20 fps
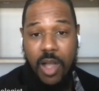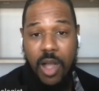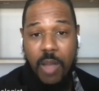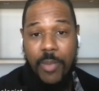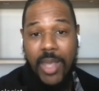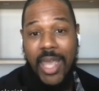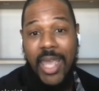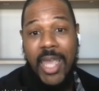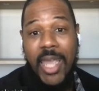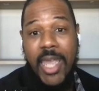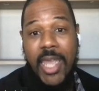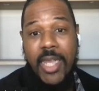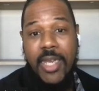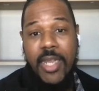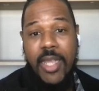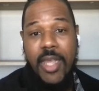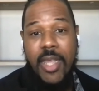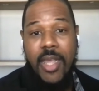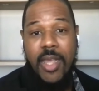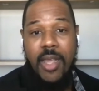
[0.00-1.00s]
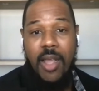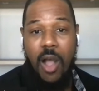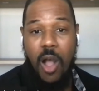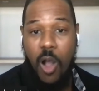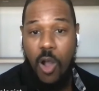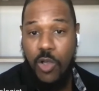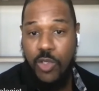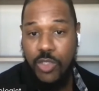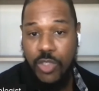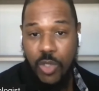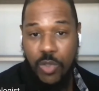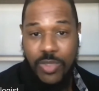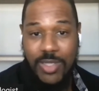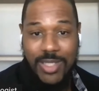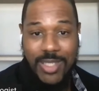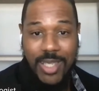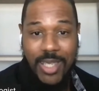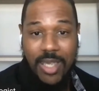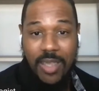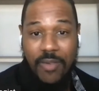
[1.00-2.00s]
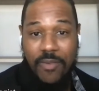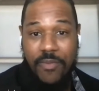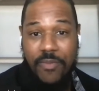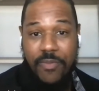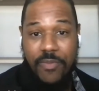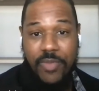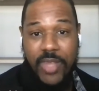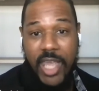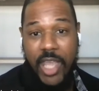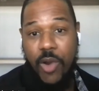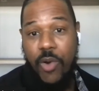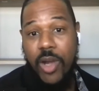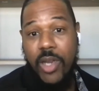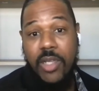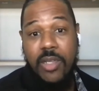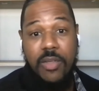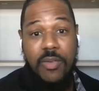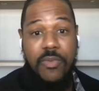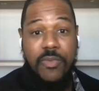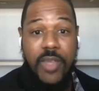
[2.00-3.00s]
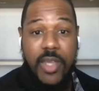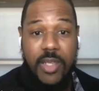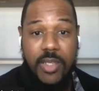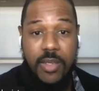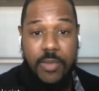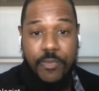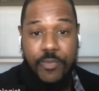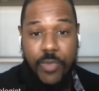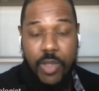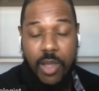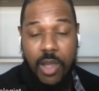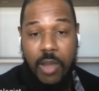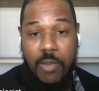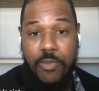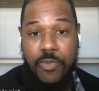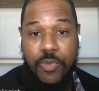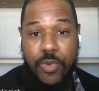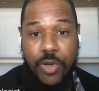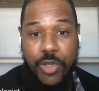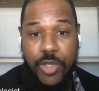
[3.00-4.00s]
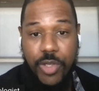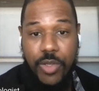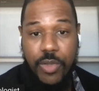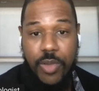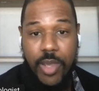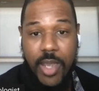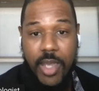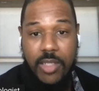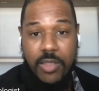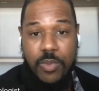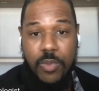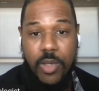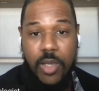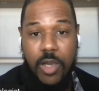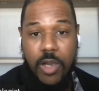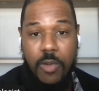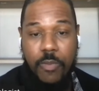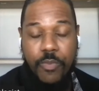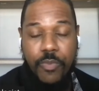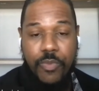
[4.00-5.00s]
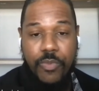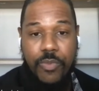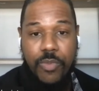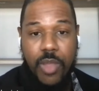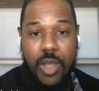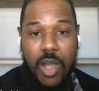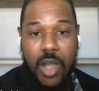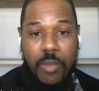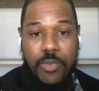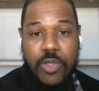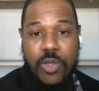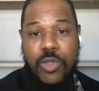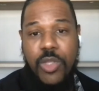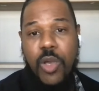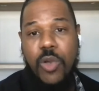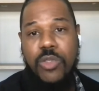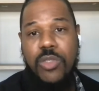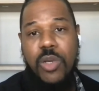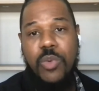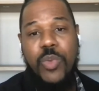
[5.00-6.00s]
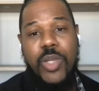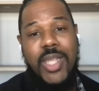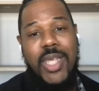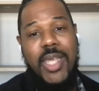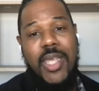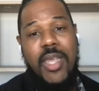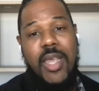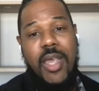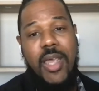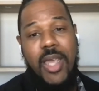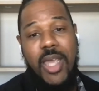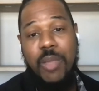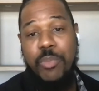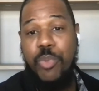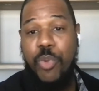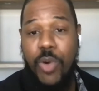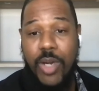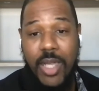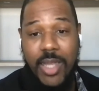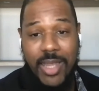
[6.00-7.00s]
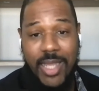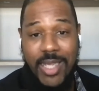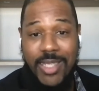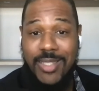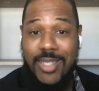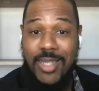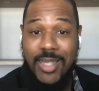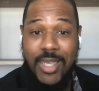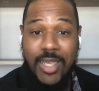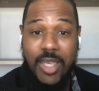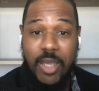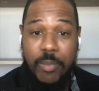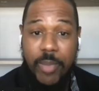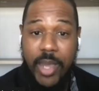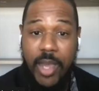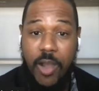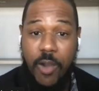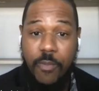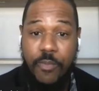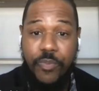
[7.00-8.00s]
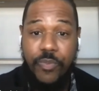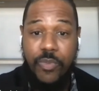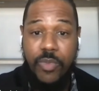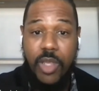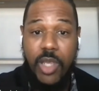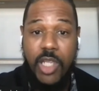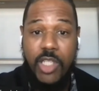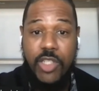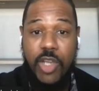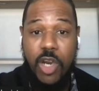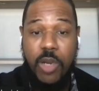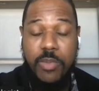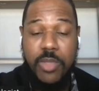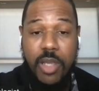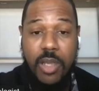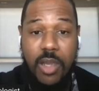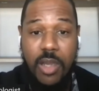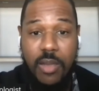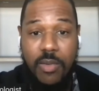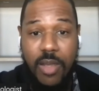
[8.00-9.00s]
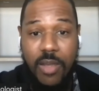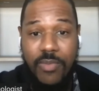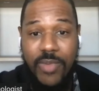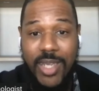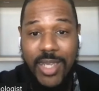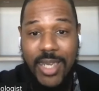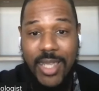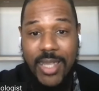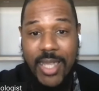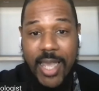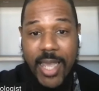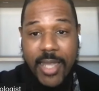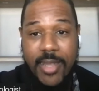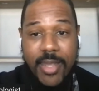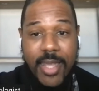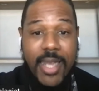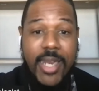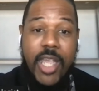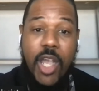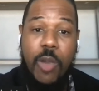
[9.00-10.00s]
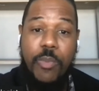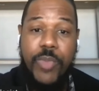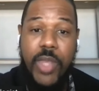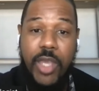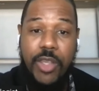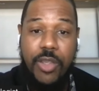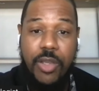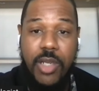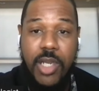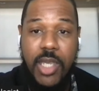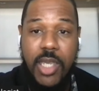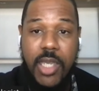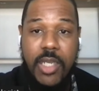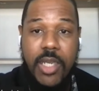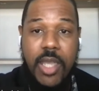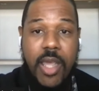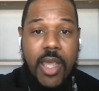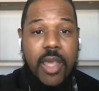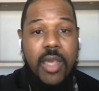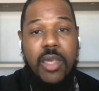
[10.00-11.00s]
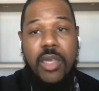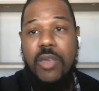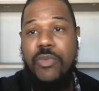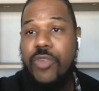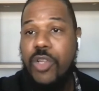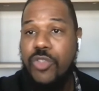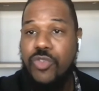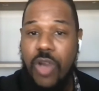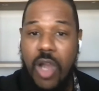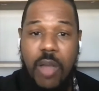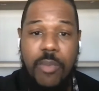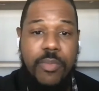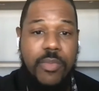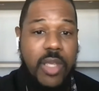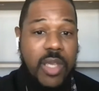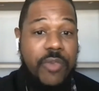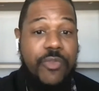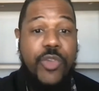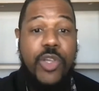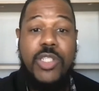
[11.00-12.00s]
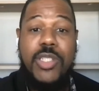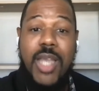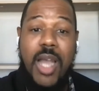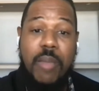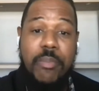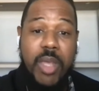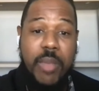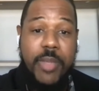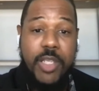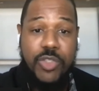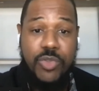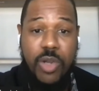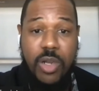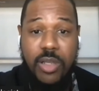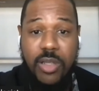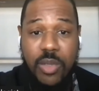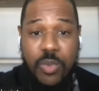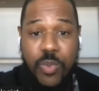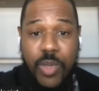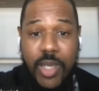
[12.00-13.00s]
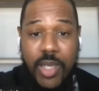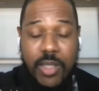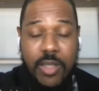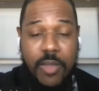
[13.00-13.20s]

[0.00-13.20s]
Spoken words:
and also see if they are a good fit for you as well. So those are really important things to think about in terms of getting that help that you need if your child may be struggling with